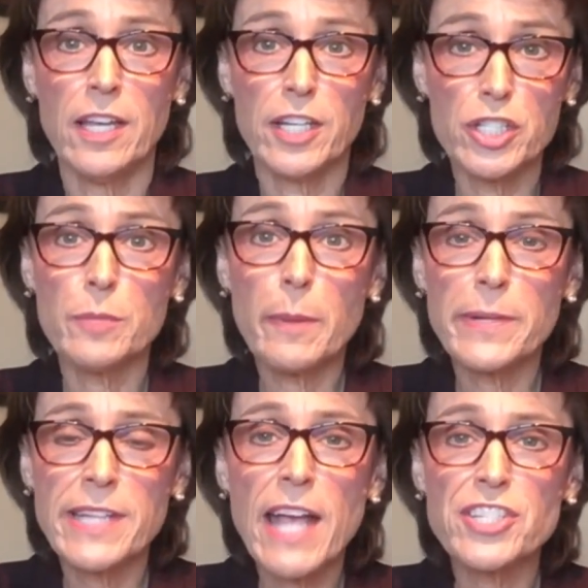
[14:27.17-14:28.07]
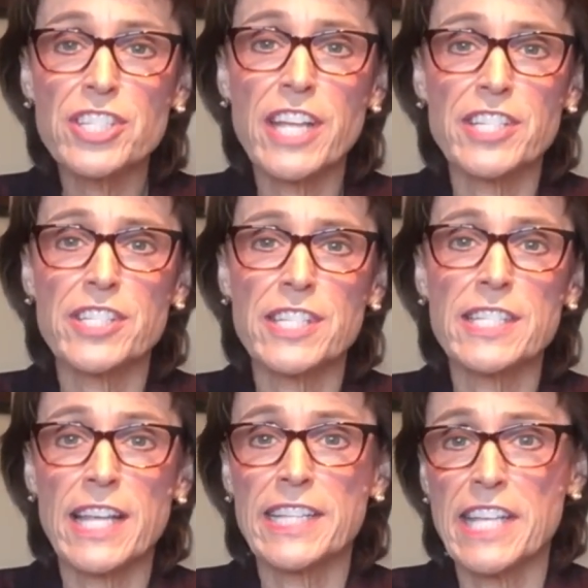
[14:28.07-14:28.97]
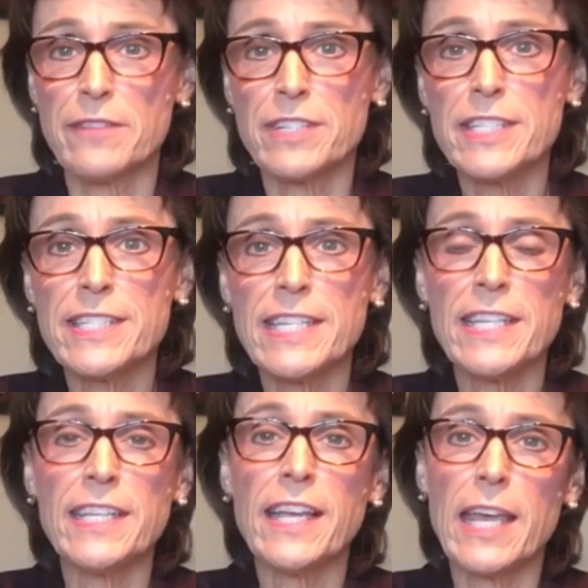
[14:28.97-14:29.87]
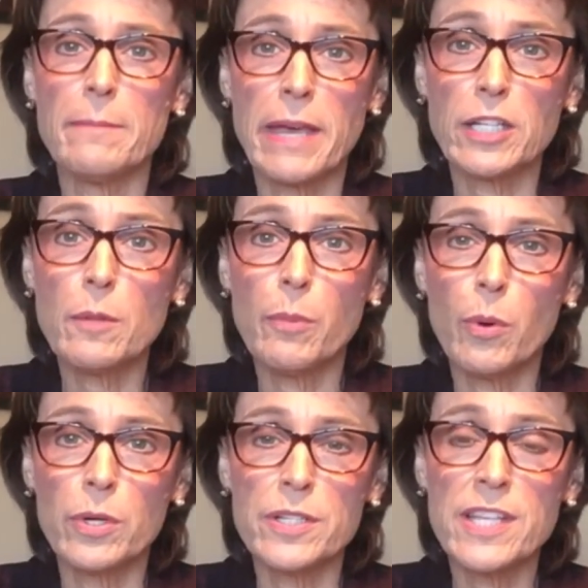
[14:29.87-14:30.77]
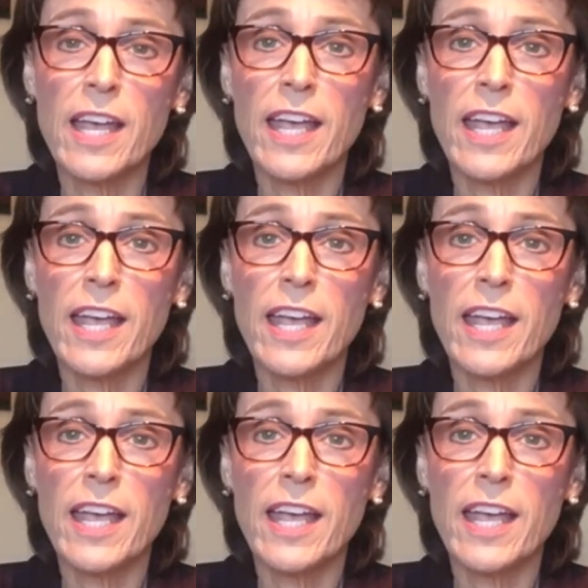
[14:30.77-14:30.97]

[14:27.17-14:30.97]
consumer protection agencies like the FTC and medical boards,